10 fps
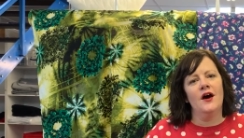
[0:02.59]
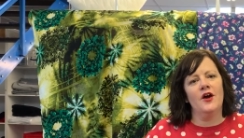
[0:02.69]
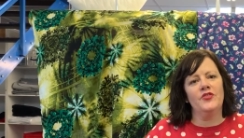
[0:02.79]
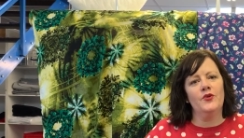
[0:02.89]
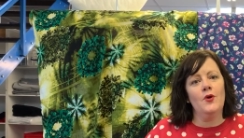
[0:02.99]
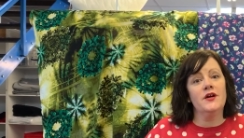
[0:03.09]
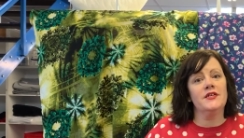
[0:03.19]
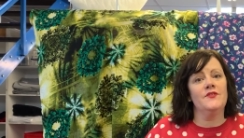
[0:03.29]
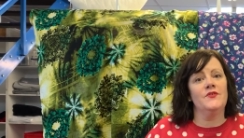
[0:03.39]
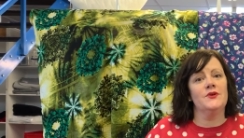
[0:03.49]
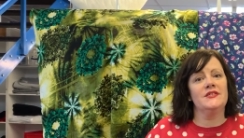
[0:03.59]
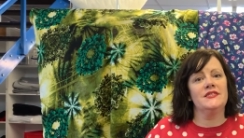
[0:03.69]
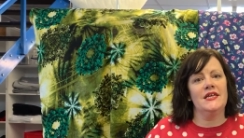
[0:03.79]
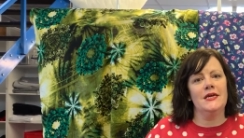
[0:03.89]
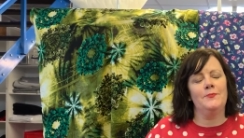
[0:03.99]
I thought I'd give you a
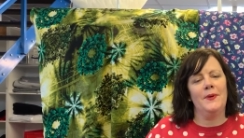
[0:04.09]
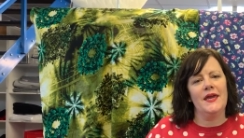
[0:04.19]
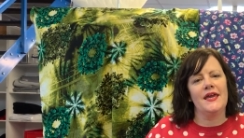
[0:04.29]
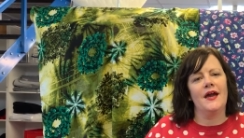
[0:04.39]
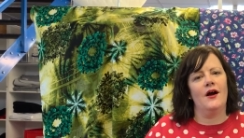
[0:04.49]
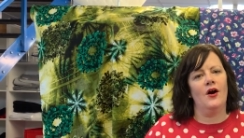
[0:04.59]
sneak peek at